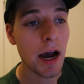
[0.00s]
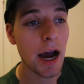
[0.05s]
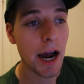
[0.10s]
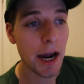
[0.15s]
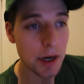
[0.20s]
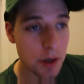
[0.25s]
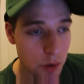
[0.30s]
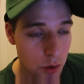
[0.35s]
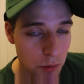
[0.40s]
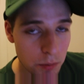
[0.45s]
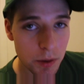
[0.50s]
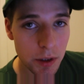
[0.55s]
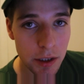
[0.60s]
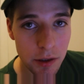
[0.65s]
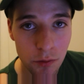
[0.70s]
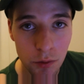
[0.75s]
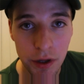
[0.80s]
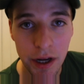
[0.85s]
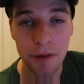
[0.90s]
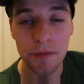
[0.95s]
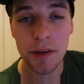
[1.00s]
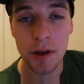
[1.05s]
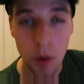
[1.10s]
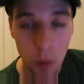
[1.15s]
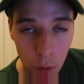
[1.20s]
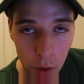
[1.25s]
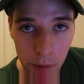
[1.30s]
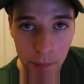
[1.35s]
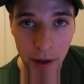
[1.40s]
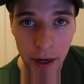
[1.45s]
I do believe we have the
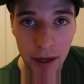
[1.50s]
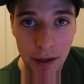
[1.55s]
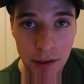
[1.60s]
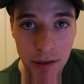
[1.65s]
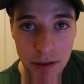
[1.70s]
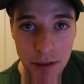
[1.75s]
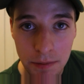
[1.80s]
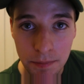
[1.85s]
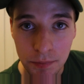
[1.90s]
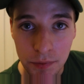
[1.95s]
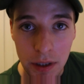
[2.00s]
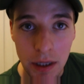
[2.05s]
cornerbacks.